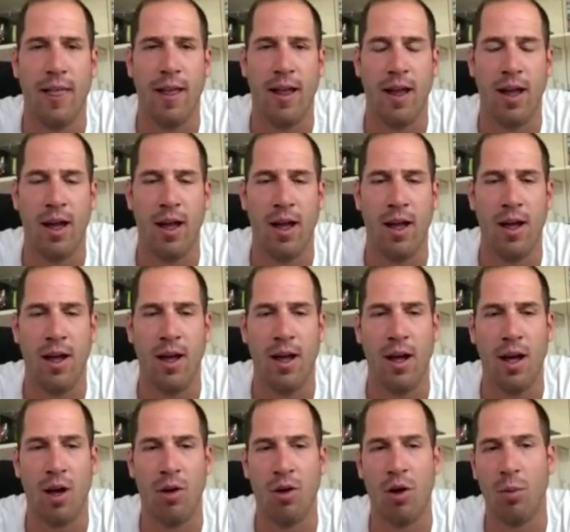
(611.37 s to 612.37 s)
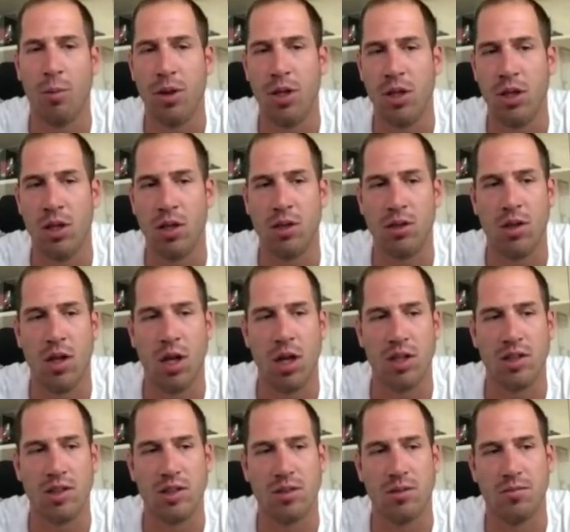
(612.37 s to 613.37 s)
our opinion,
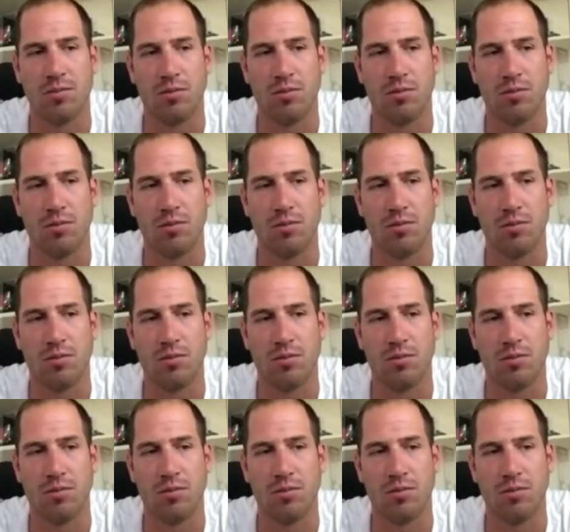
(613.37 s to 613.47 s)
thoughts,